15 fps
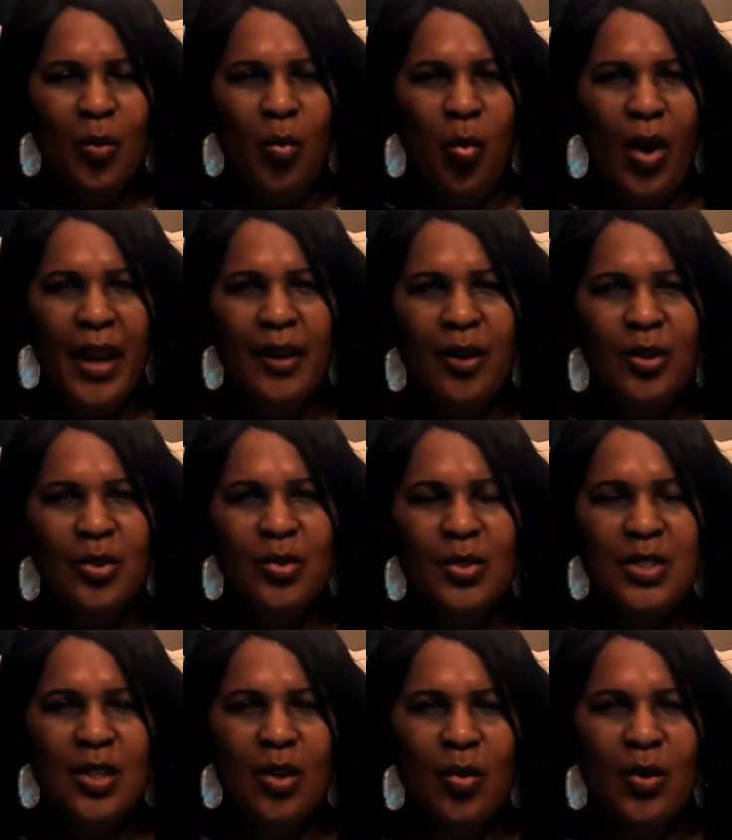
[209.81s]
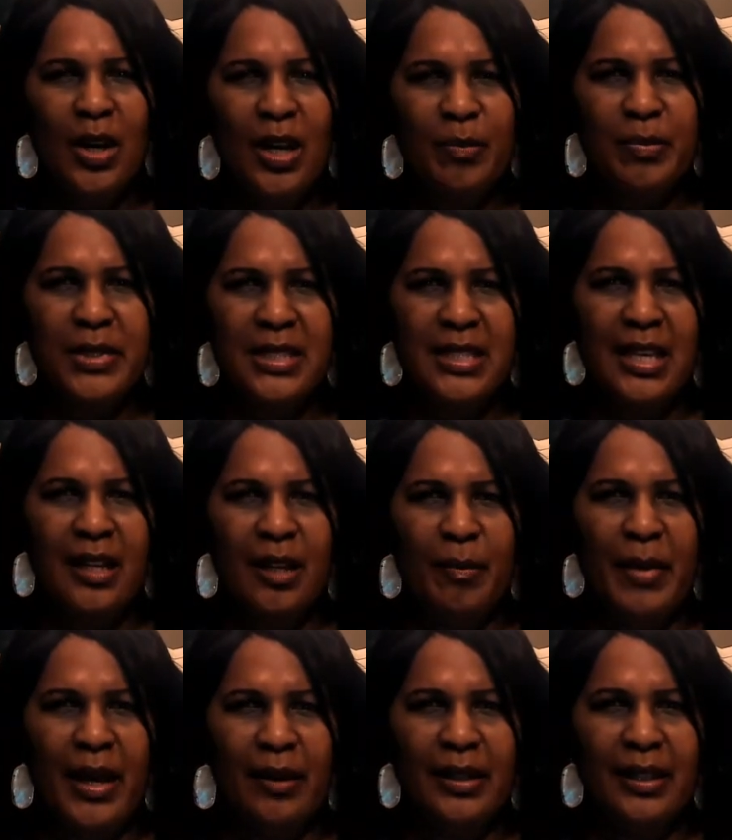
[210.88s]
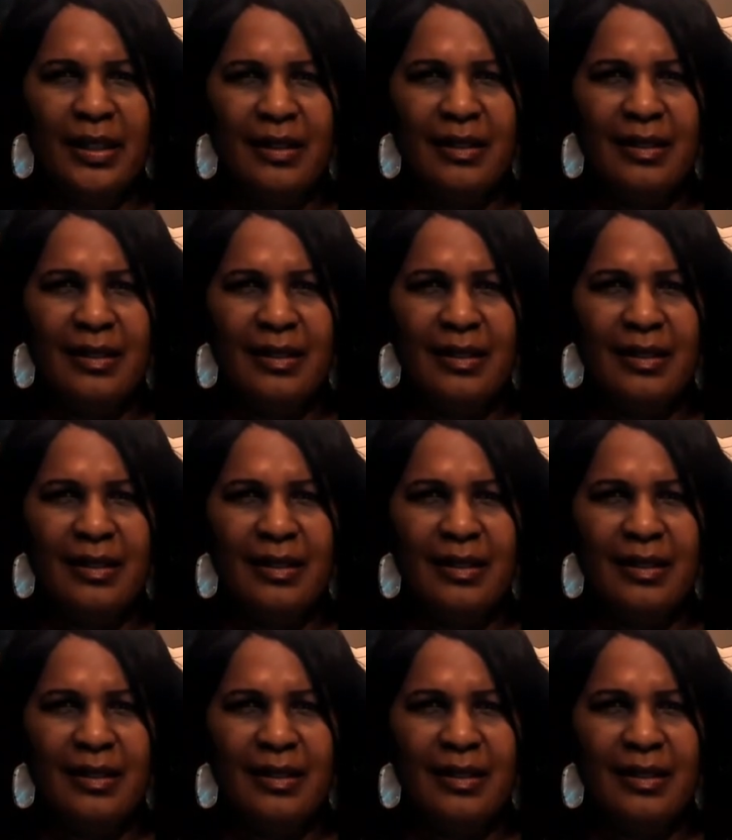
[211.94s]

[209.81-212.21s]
why are you so upset about it?